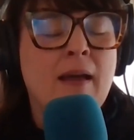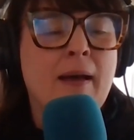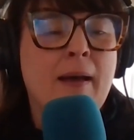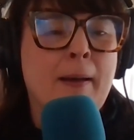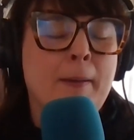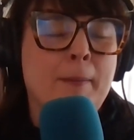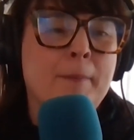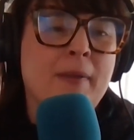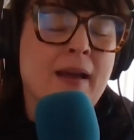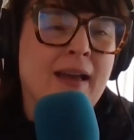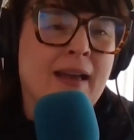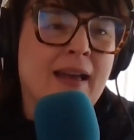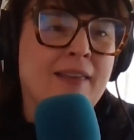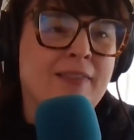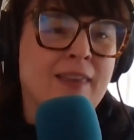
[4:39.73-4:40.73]

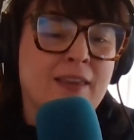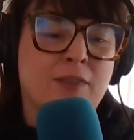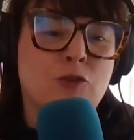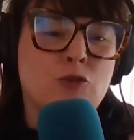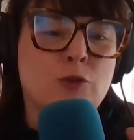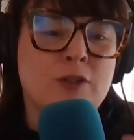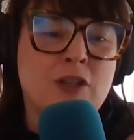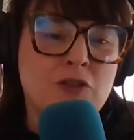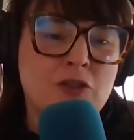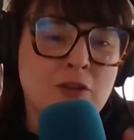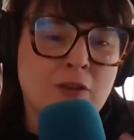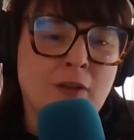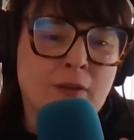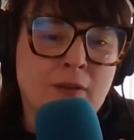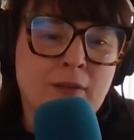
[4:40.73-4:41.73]
I think the
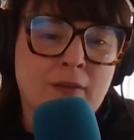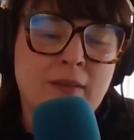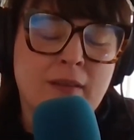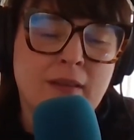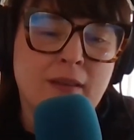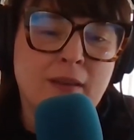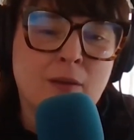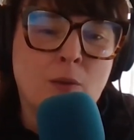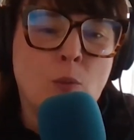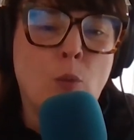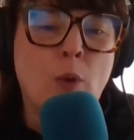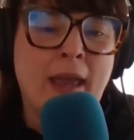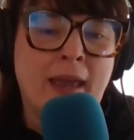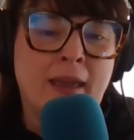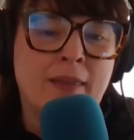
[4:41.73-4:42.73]
traditional
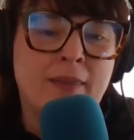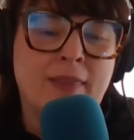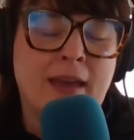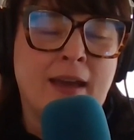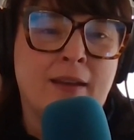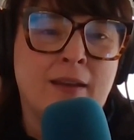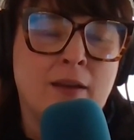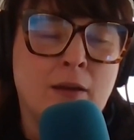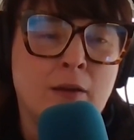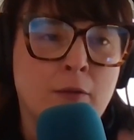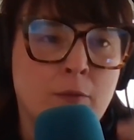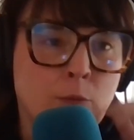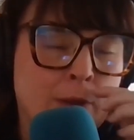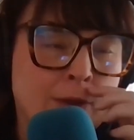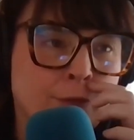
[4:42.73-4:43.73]
way that
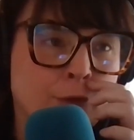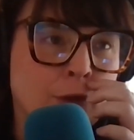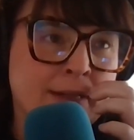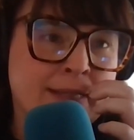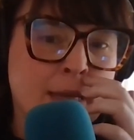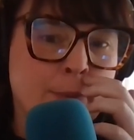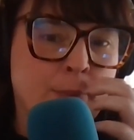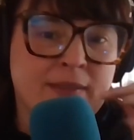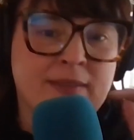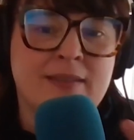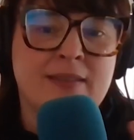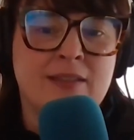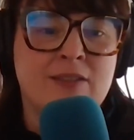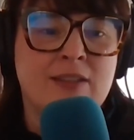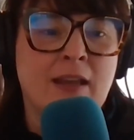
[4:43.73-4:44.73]
we've looked at
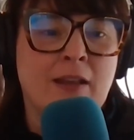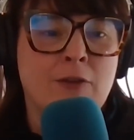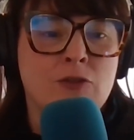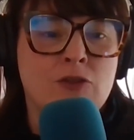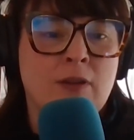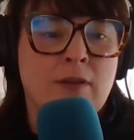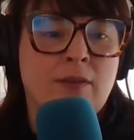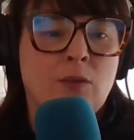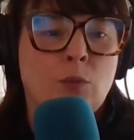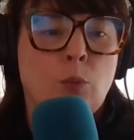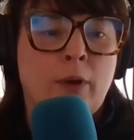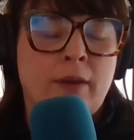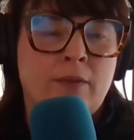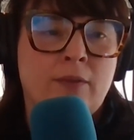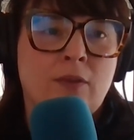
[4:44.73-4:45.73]
business intelligence
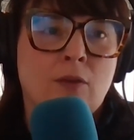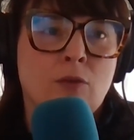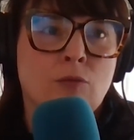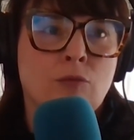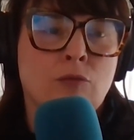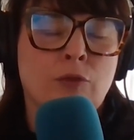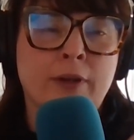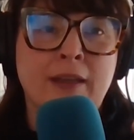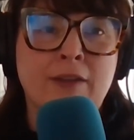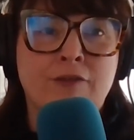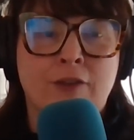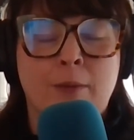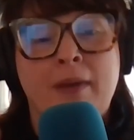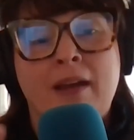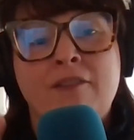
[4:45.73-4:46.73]
was really
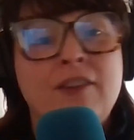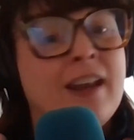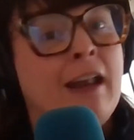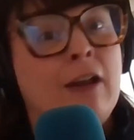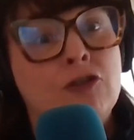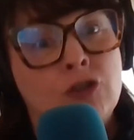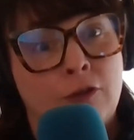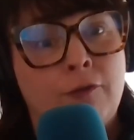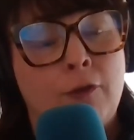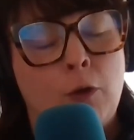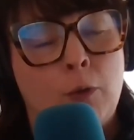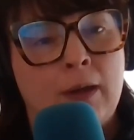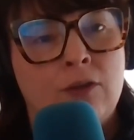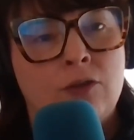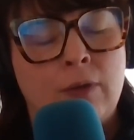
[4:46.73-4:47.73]
from a financial
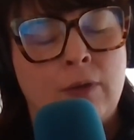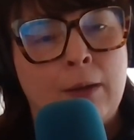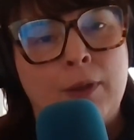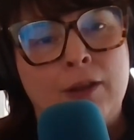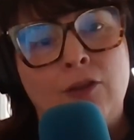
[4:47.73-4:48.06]
focus, right?